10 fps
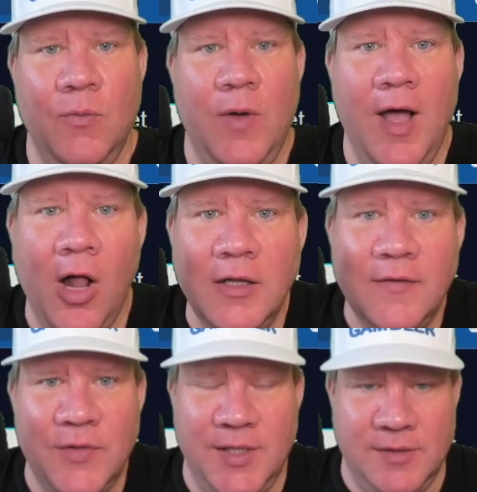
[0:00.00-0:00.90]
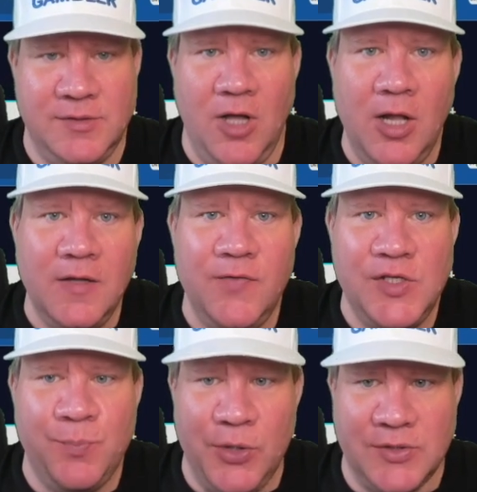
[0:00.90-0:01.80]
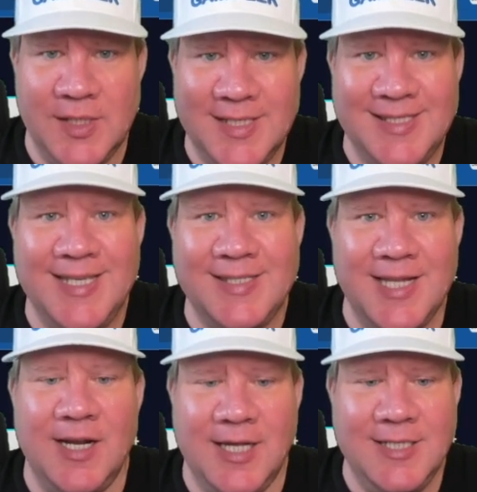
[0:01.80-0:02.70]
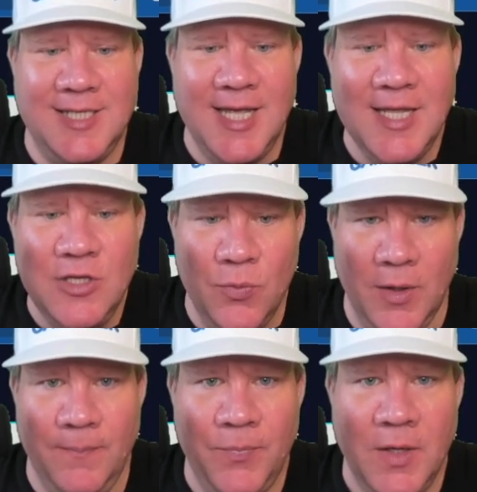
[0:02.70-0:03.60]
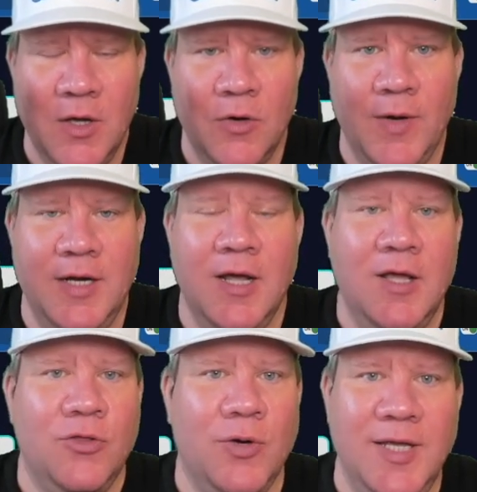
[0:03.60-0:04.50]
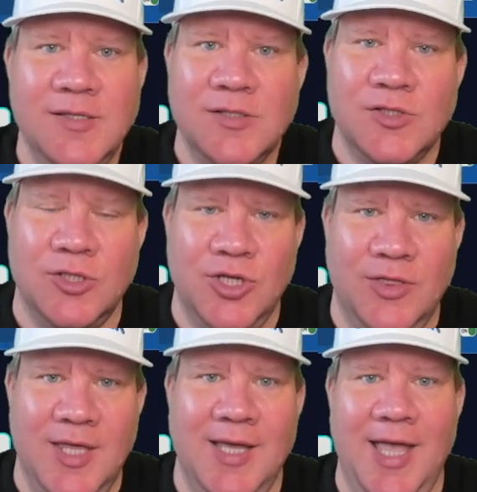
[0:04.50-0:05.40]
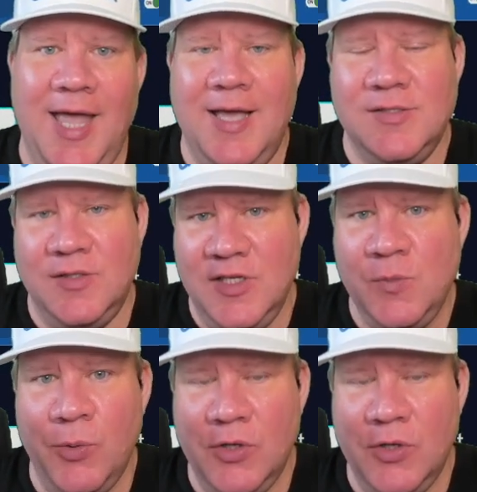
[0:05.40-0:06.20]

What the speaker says: all of these books exist on a continuum, right? There isn't such a thing as this book